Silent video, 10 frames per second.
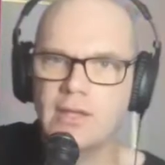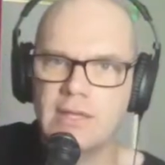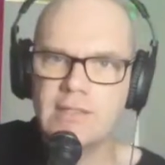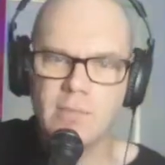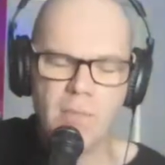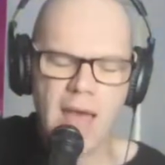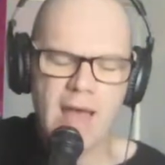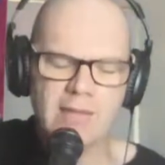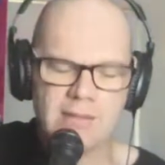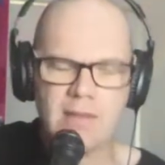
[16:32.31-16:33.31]
need to
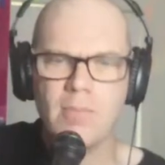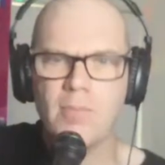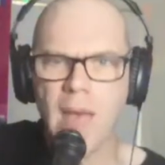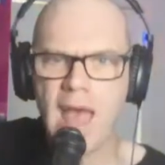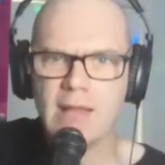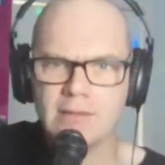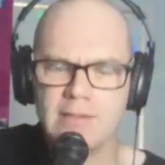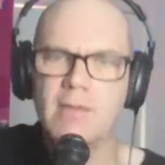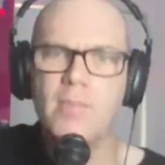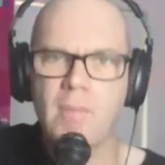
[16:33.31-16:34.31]
bounce,
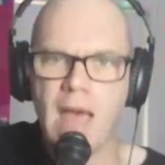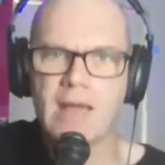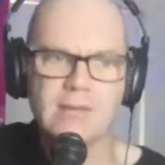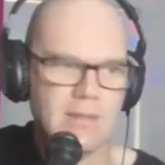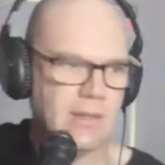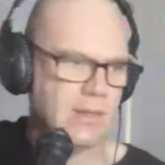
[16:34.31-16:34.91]
bounce, bounce.